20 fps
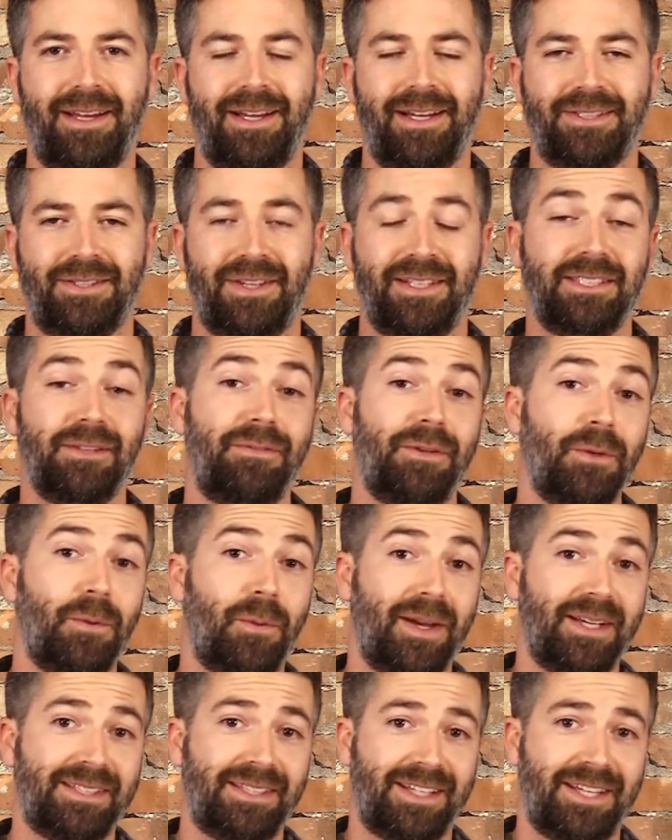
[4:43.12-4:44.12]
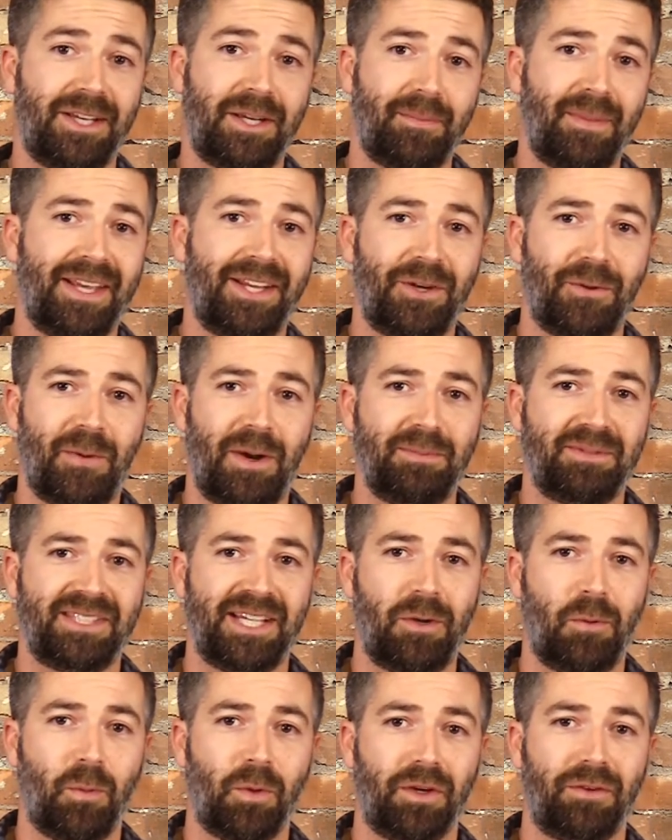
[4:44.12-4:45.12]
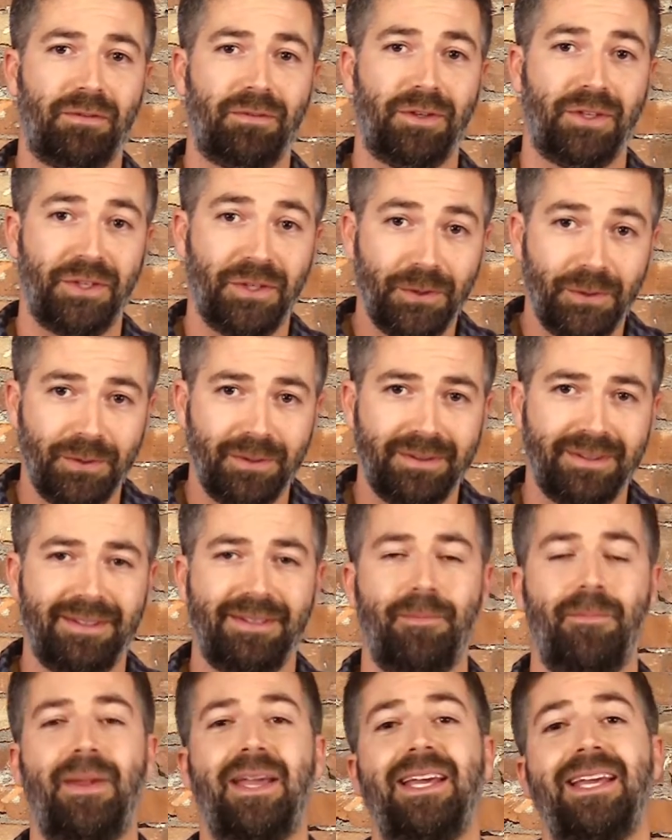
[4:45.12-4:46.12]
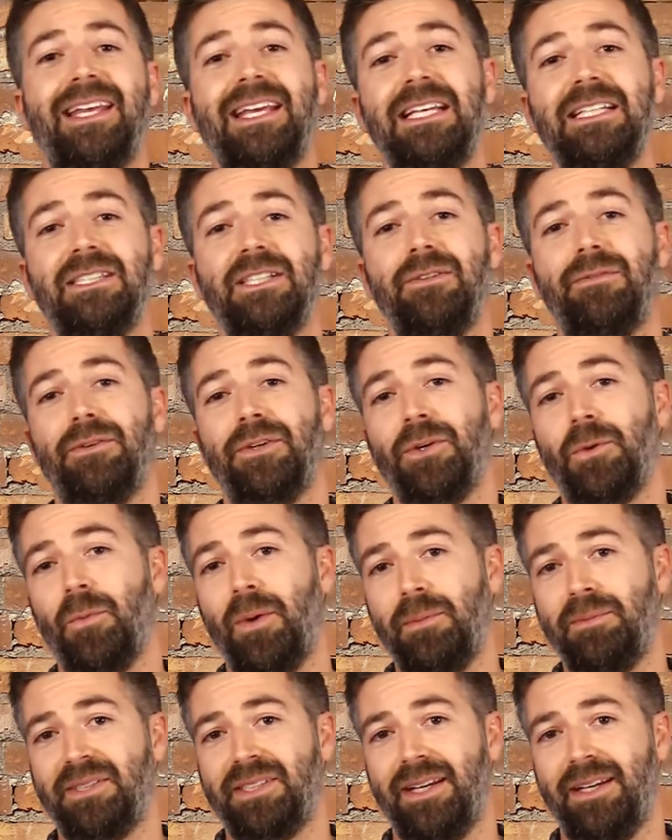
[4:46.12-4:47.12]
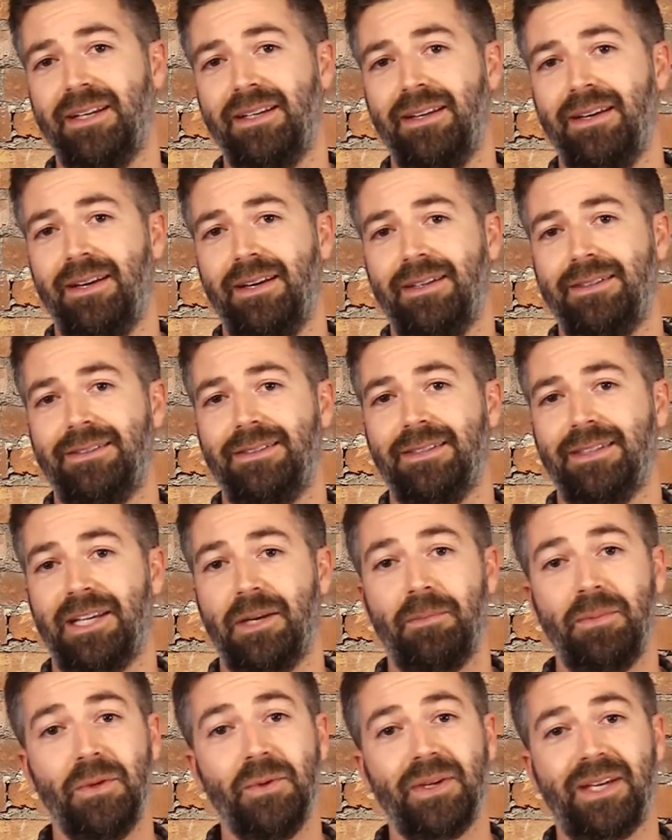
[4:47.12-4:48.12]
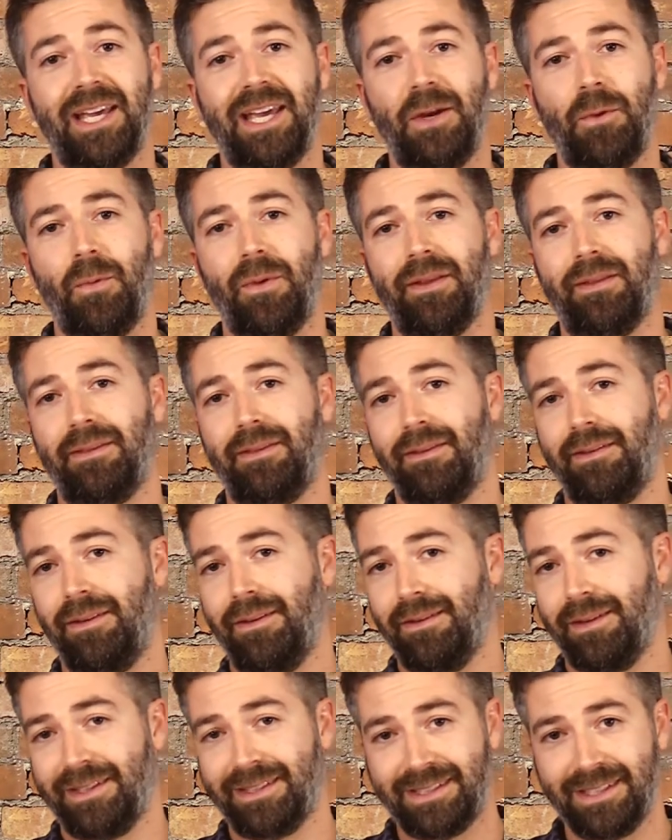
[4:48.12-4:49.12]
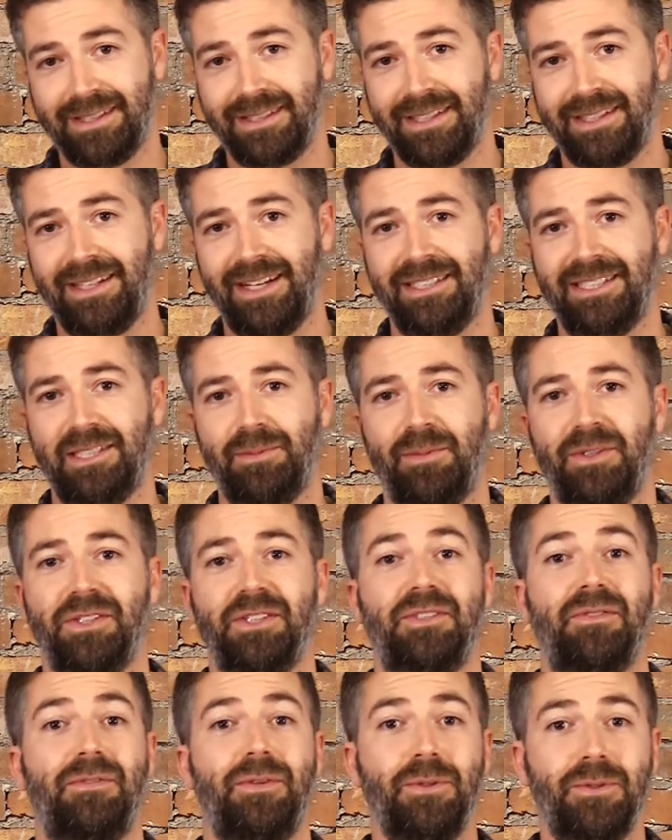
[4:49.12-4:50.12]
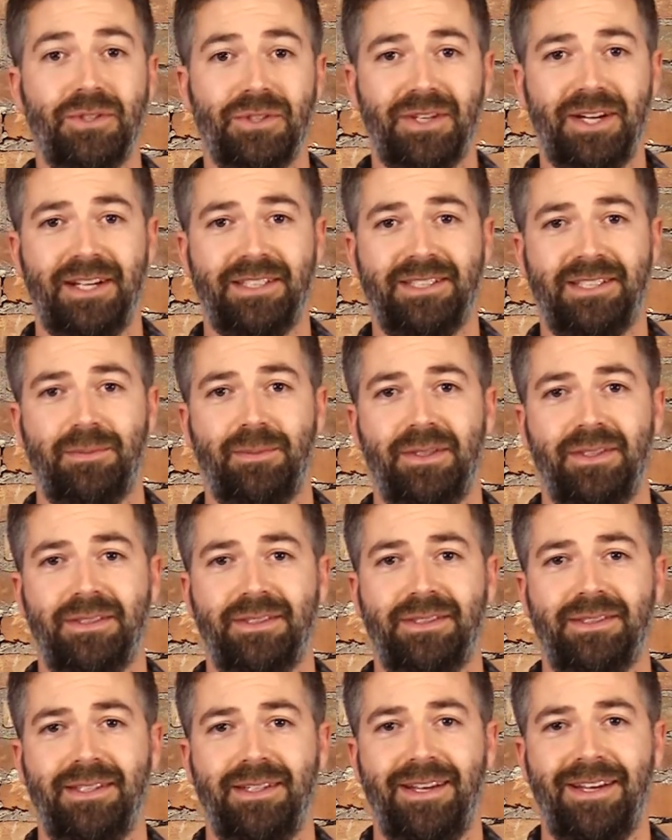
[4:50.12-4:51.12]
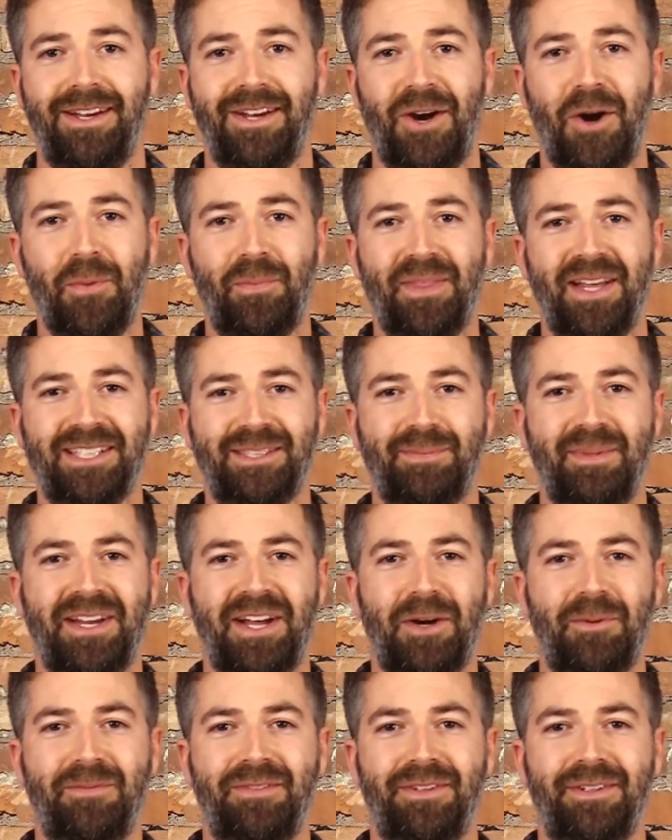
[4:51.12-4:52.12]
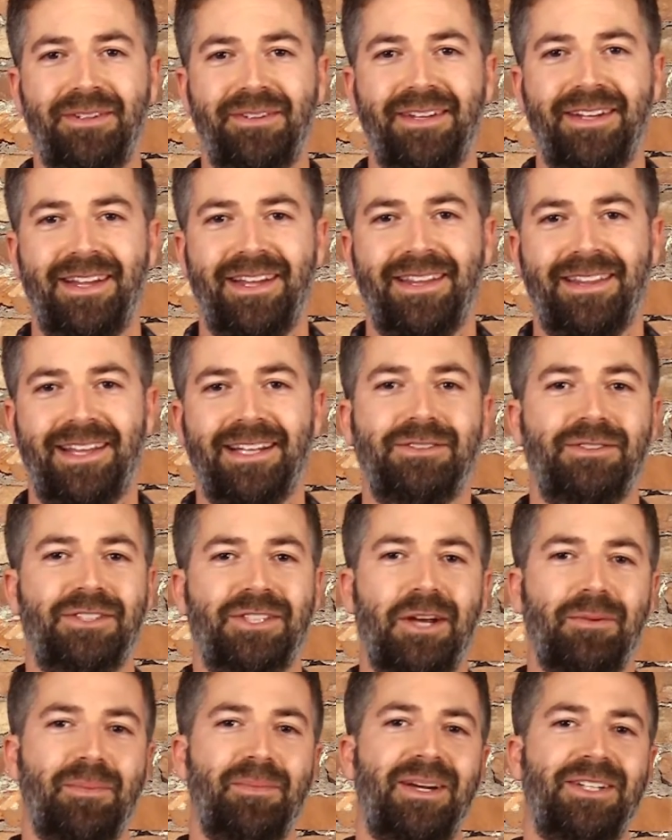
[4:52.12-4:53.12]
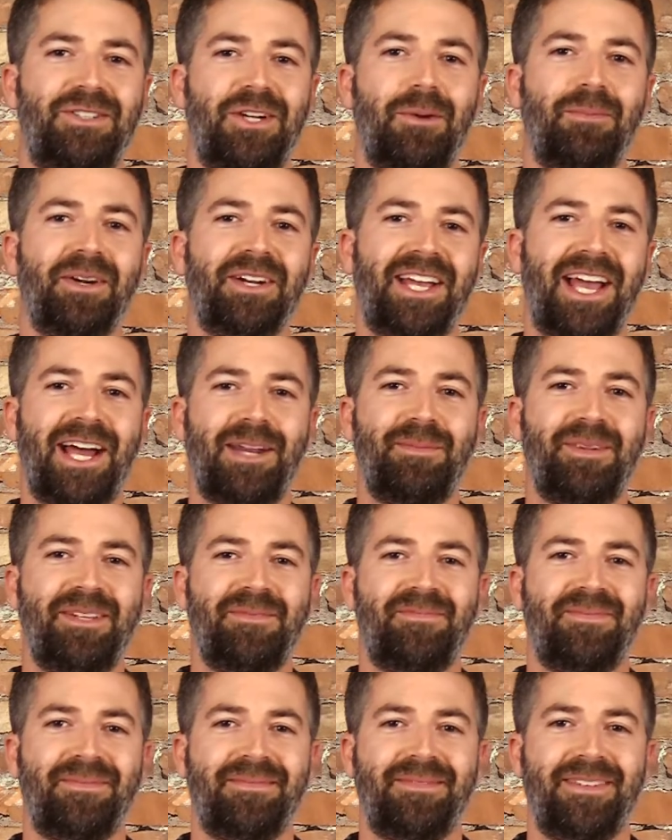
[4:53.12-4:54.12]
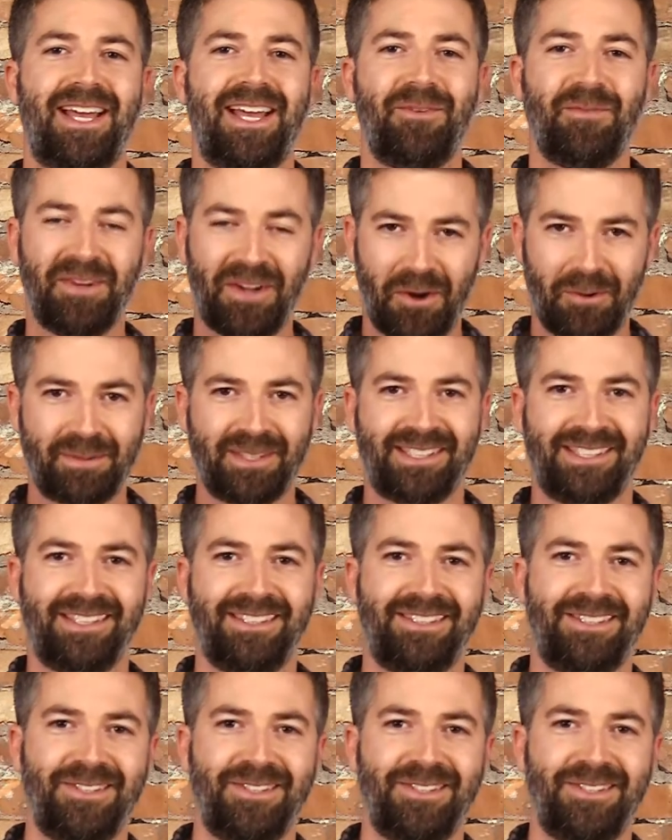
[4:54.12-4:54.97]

So that's a few ways that you can make your website work for you, make it easy for your website to communicate with your existing customers, future customers. Hope that's been helpful. Thanks for stopping by Jobber Academy, and we hope to see you